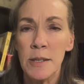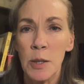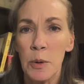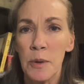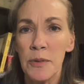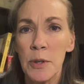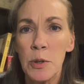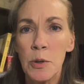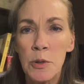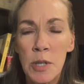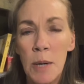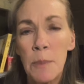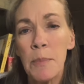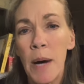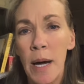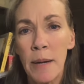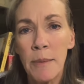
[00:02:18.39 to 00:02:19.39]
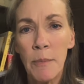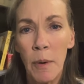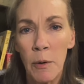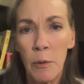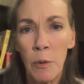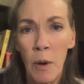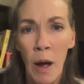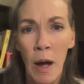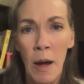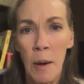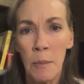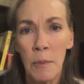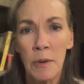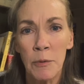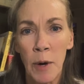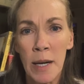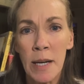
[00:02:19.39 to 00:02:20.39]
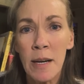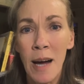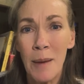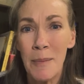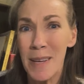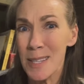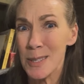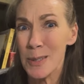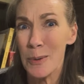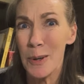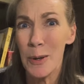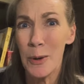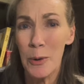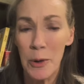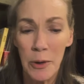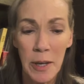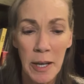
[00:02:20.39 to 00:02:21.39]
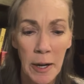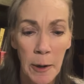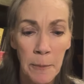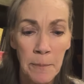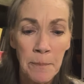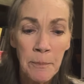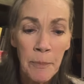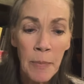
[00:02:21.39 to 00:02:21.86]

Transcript: So if you do jump on, write a comment so I know you're here.